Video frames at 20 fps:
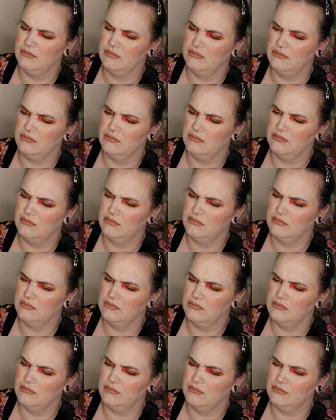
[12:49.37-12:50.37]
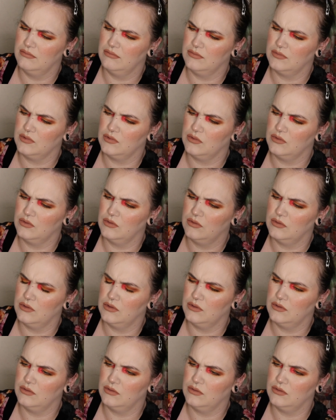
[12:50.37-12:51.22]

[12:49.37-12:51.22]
No one is speaking in this clip.